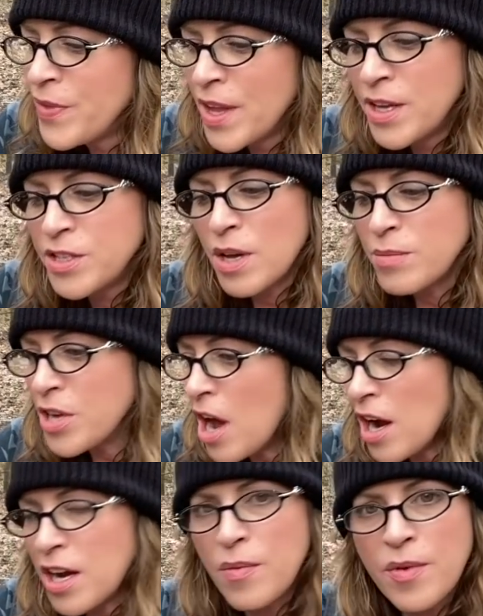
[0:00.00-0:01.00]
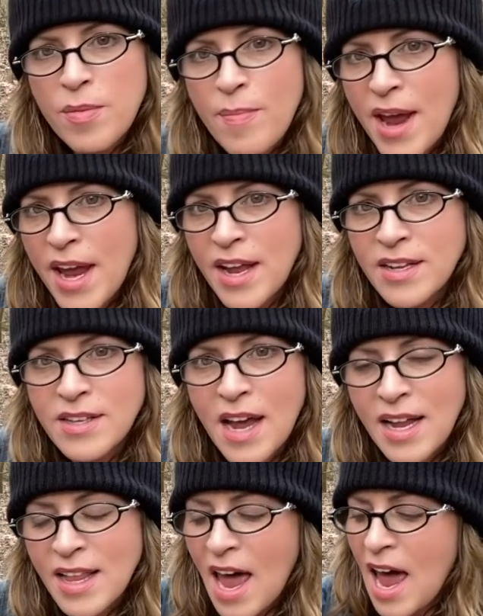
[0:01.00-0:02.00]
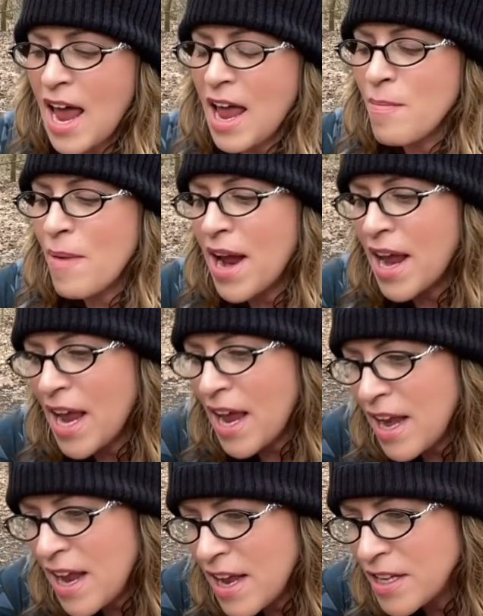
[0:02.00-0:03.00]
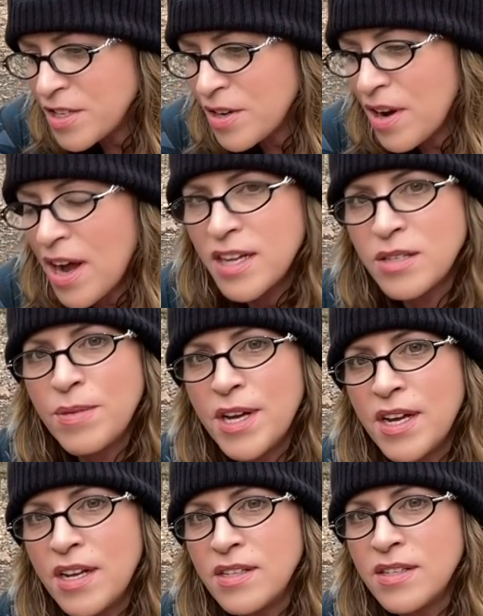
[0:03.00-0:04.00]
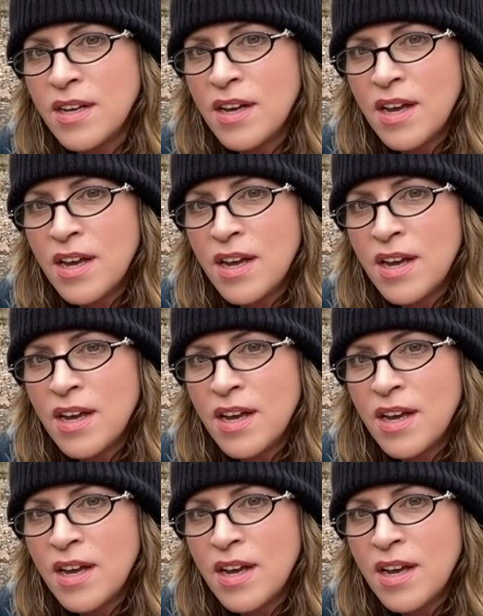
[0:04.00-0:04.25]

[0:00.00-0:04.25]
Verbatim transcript: So I'm talking with my hands like that and my hand hits her husband's